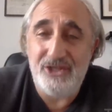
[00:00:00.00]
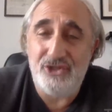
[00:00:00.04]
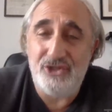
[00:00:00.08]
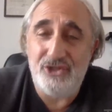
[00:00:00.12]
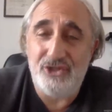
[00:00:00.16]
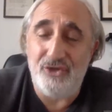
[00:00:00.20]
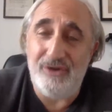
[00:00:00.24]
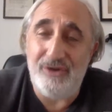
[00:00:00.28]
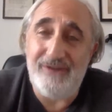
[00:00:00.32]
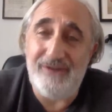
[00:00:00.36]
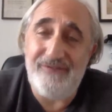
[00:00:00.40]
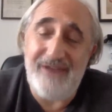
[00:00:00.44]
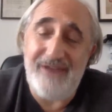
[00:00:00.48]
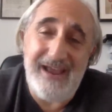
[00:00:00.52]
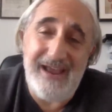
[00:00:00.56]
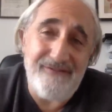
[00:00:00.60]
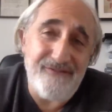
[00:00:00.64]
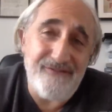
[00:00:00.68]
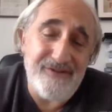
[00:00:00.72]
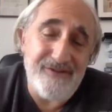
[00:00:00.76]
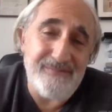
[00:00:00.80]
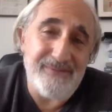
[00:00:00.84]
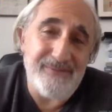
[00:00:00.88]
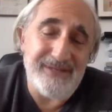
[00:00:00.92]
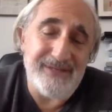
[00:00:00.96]
So if
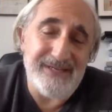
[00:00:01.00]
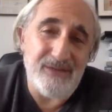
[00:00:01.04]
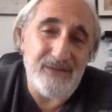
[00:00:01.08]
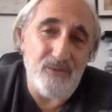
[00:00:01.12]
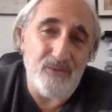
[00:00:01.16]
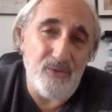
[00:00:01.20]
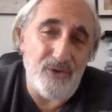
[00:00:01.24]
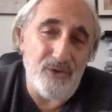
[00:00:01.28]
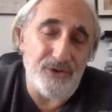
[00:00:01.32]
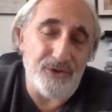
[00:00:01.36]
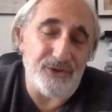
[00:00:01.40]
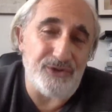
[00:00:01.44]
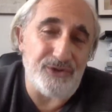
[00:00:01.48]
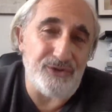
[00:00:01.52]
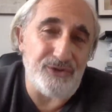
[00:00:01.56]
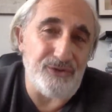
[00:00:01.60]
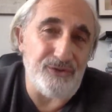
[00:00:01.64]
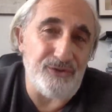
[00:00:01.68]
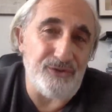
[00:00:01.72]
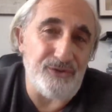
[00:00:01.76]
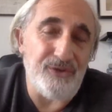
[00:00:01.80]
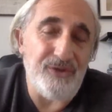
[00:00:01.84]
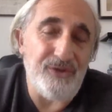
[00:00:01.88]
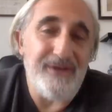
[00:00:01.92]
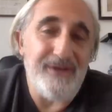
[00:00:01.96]
everybody were
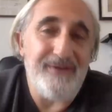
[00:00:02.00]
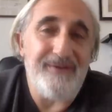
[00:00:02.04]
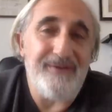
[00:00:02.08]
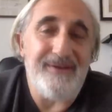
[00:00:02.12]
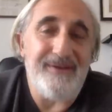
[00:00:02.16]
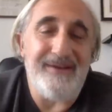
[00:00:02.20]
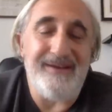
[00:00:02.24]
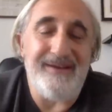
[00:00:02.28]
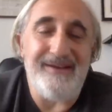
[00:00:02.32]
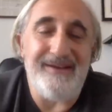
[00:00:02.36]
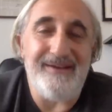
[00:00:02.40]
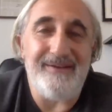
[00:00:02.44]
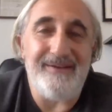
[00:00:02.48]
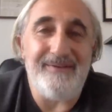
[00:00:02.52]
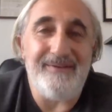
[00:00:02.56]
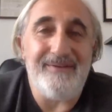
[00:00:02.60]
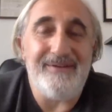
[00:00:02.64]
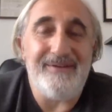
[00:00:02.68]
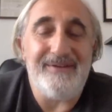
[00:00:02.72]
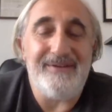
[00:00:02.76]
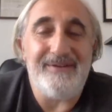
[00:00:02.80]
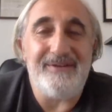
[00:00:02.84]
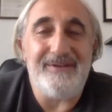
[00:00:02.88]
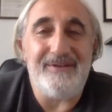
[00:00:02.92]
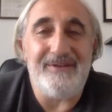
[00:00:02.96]
to
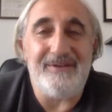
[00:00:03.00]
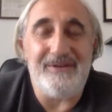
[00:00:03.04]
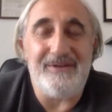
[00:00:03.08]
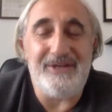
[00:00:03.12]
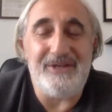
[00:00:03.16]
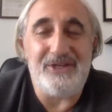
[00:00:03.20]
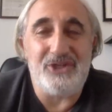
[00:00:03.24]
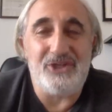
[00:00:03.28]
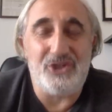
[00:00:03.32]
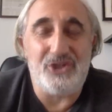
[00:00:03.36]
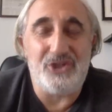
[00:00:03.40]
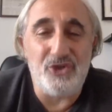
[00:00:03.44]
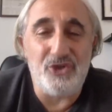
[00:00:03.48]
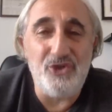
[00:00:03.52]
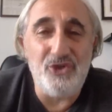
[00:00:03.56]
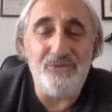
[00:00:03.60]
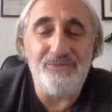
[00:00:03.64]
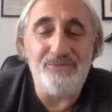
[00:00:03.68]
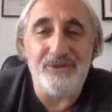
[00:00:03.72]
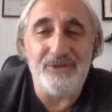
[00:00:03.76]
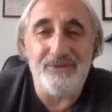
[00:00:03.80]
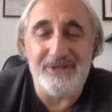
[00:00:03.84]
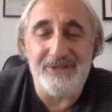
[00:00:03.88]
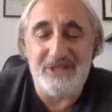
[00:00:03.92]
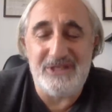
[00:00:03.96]

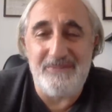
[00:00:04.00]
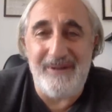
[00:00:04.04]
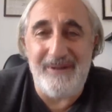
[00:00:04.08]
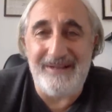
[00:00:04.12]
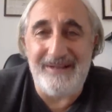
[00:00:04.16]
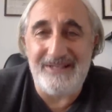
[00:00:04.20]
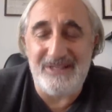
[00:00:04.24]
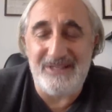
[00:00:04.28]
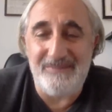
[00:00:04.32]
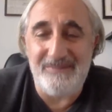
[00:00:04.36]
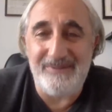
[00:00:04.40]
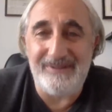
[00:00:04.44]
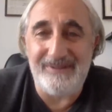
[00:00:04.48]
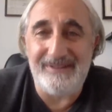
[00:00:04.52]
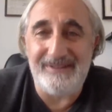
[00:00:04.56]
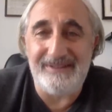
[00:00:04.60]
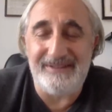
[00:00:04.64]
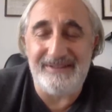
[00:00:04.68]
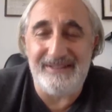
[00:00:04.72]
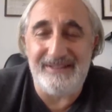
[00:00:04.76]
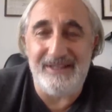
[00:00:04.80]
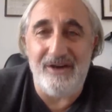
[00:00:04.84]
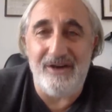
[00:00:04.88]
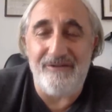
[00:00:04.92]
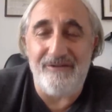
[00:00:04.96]
assume the
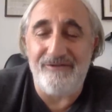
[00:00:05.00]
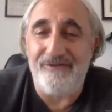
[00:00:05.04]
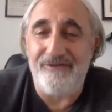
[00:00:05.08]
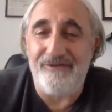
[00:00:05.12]
responsibility of